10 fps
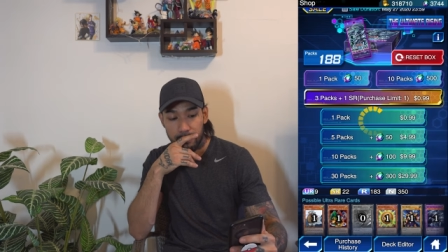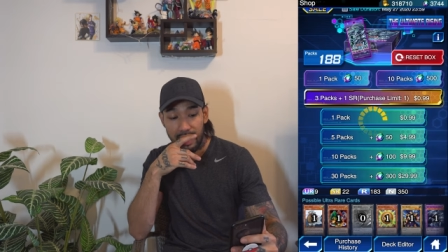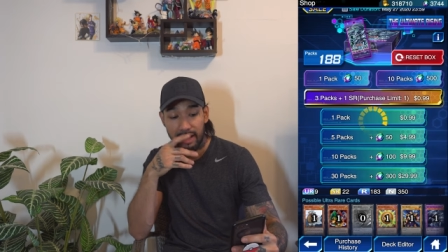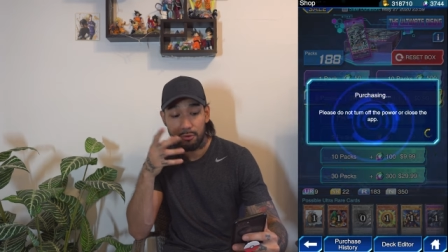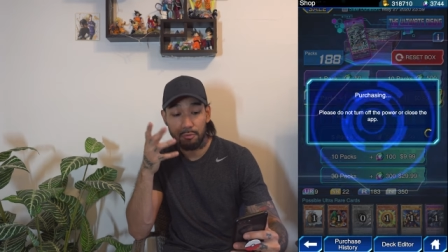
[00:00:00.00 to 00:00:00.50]

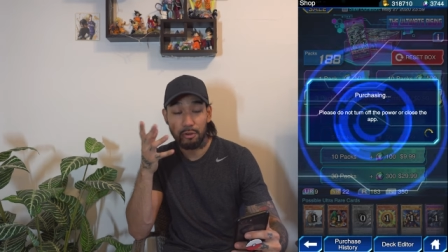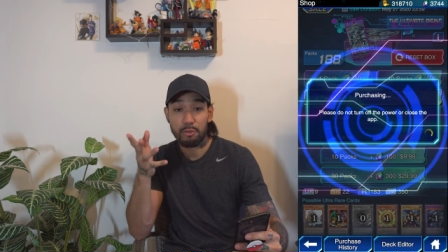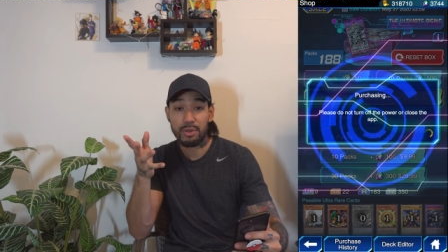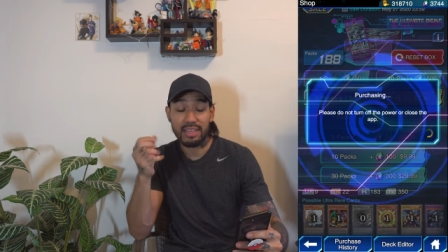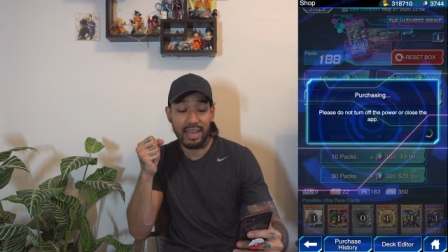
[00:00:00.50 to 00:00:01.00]
I have over
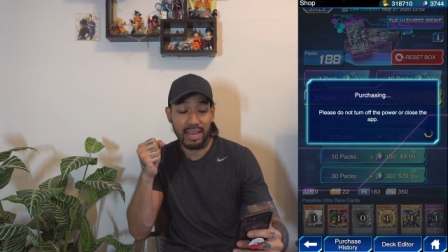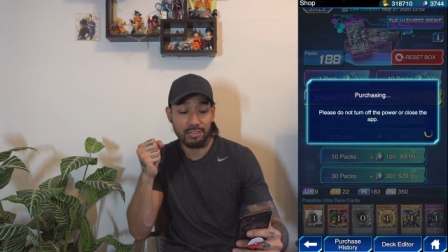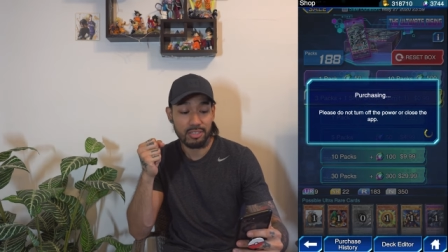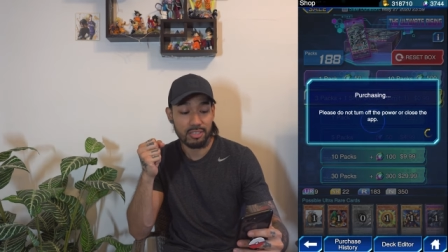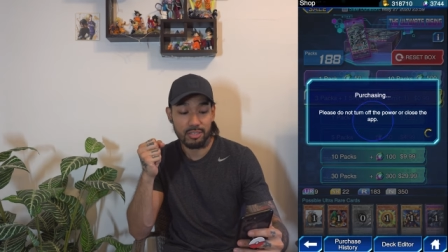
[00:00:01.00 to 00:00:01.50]

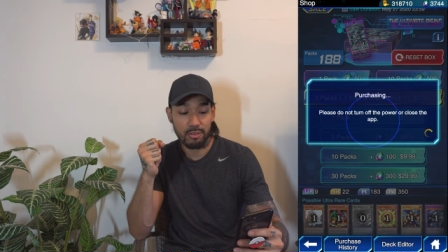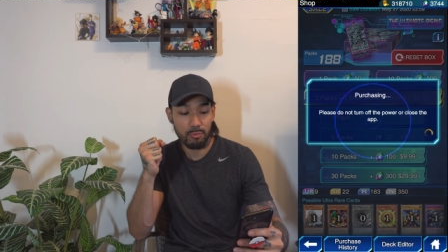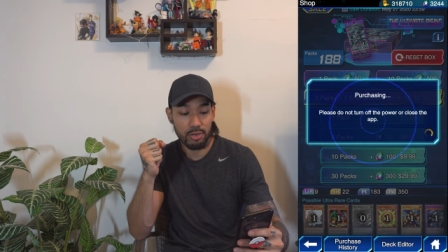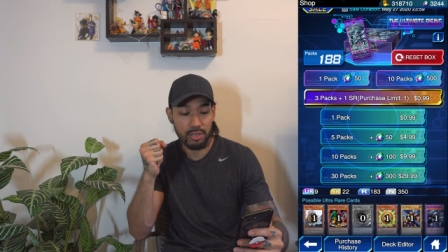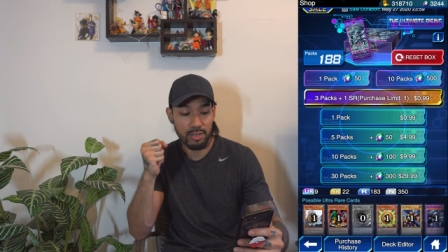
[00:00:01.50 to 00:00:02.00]
3,000, so
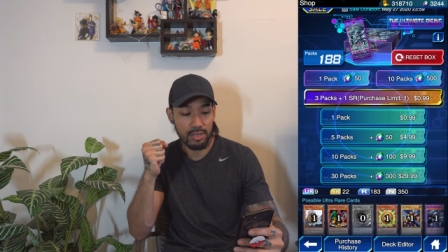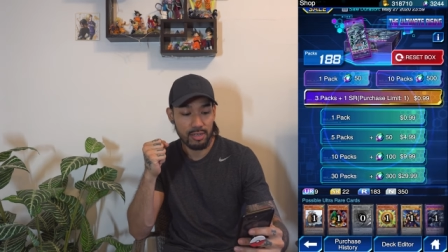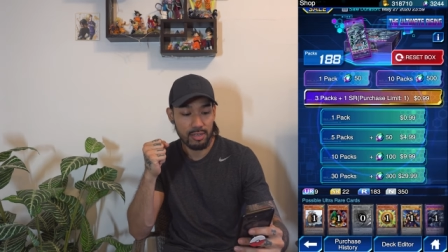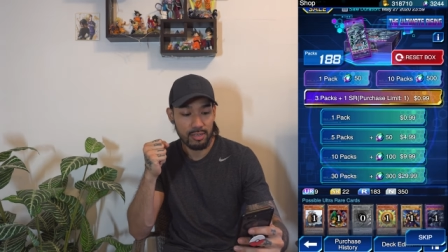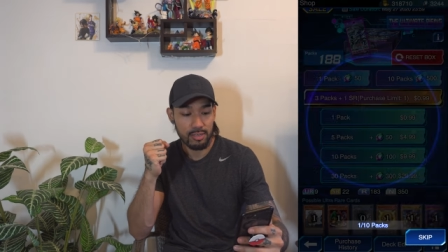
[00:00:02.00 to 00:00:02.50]
we're good.
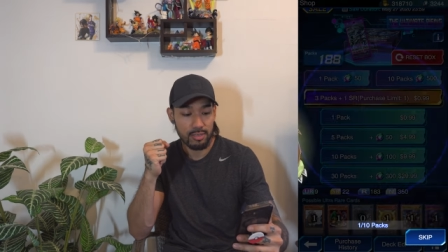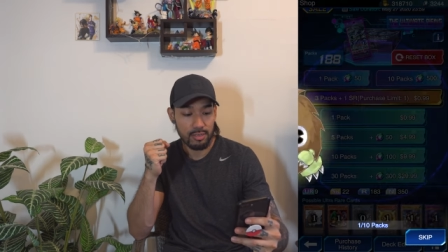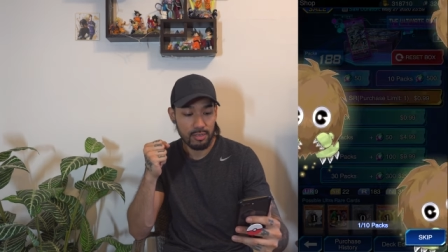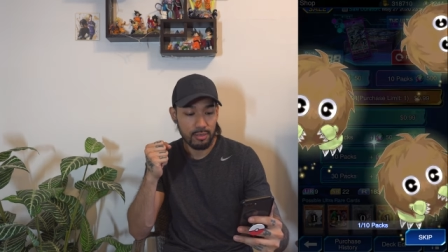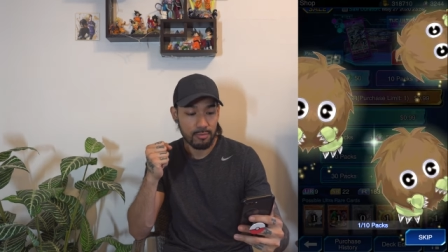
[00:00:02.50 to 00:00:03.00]

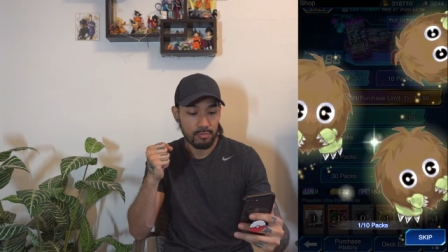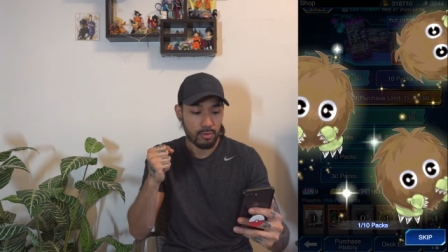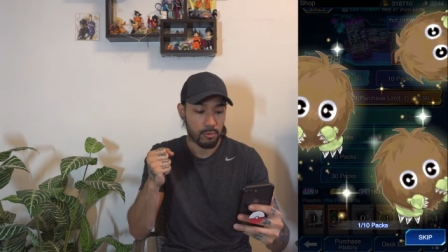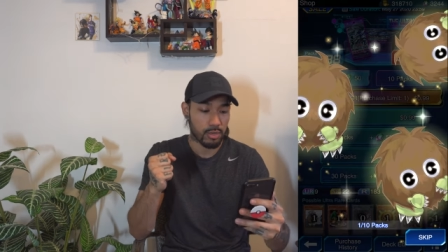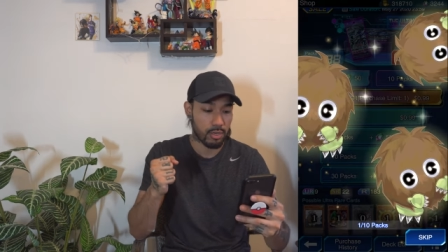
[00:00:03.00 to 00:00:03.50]

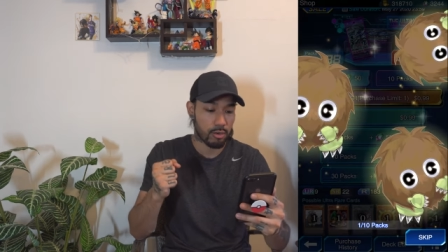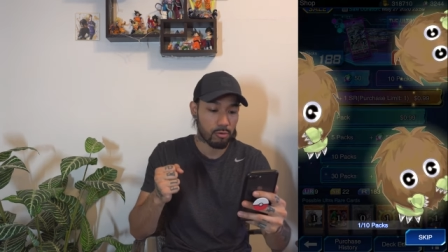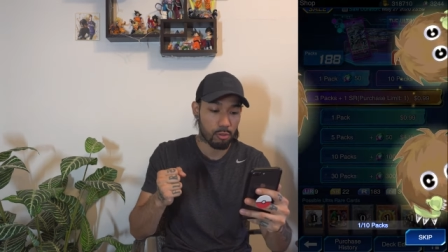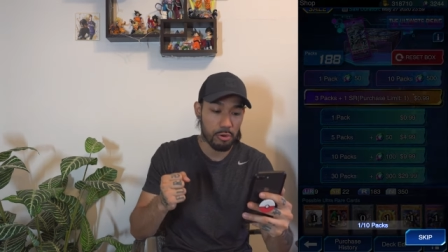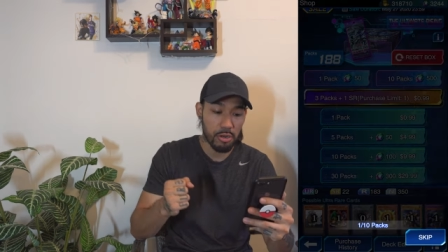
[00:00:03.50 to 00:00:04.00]
There we
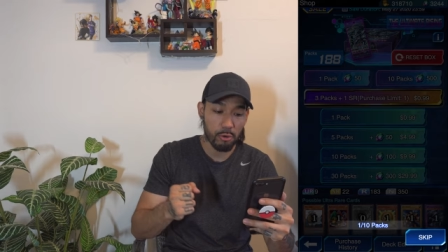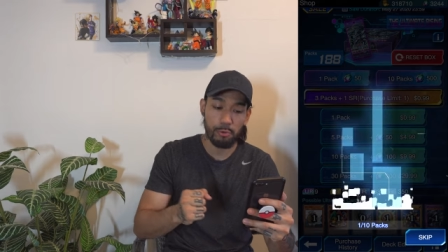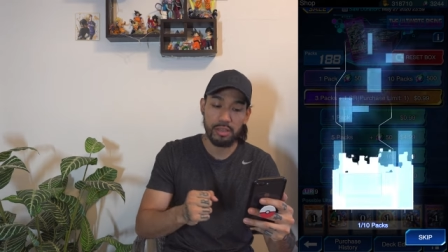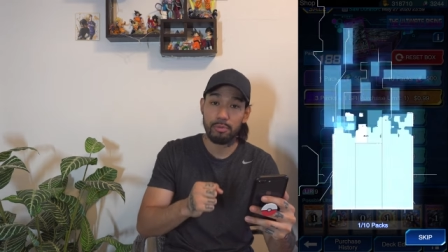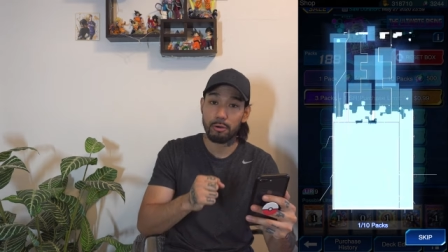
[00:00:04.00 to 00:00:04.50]
go, three
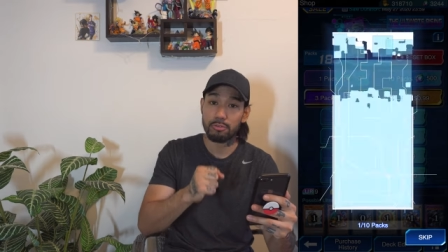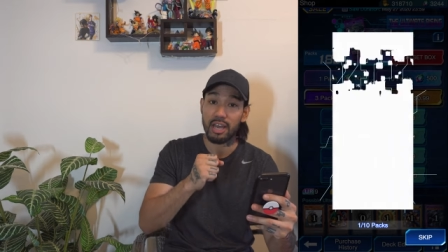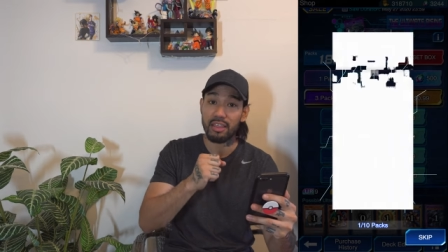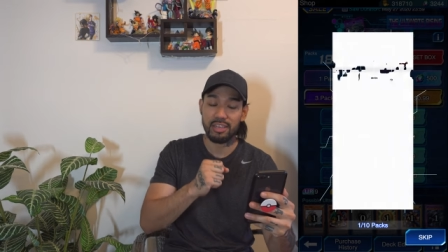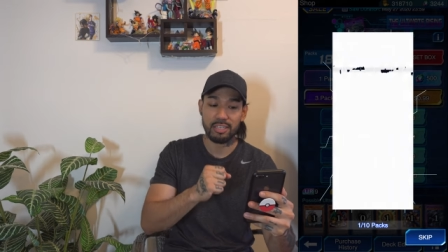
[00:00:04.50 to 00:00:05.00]
Kuribohs
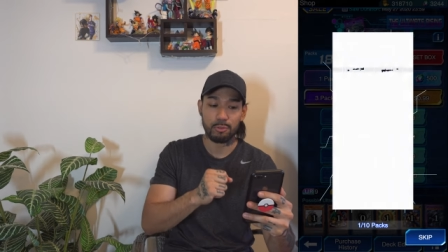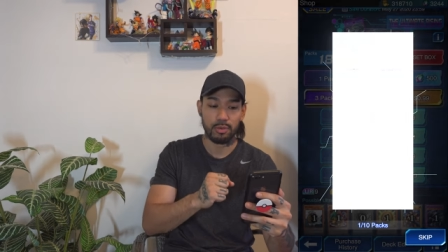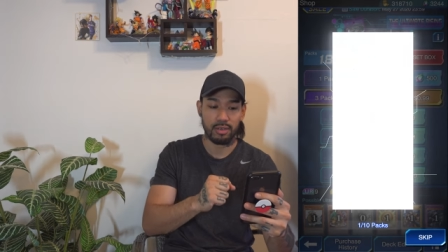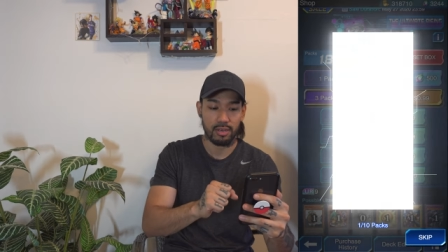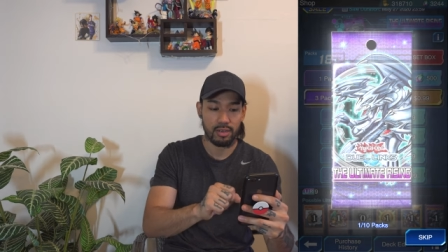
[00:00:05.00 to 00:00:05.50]
on this
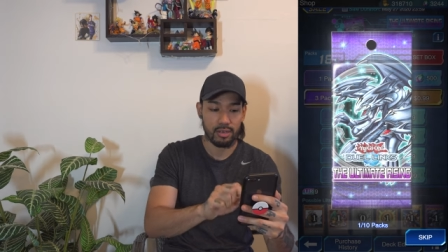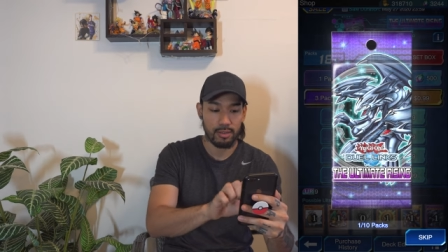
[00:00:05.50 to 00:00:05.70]
one.